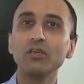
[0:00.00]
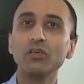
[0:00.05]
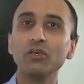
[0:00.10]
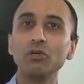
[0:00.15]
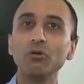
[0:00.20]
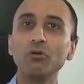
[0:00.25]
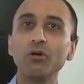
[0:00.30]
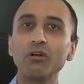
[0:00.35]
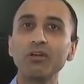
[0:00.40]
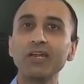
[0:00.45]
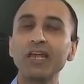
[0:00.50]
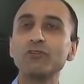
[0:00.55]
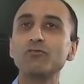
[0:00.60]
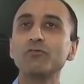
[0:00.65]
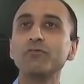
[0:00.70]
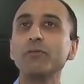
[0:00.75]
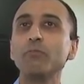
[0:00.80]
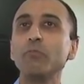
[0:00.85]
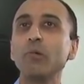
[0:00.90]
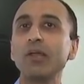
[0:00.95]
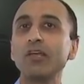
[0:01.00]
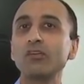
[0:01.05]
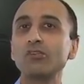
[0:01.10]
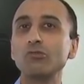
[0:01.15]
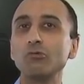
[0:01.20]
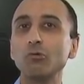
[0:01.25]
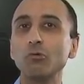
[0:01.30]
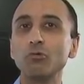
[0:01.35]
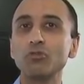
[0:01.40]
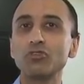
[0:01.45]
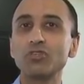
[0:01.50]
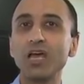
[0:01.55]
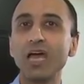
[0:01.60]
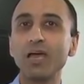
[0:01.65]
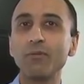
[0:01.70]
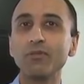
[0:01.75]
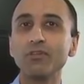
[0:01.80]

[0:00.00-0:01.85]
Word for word: who are in atrial fibrillation all the time,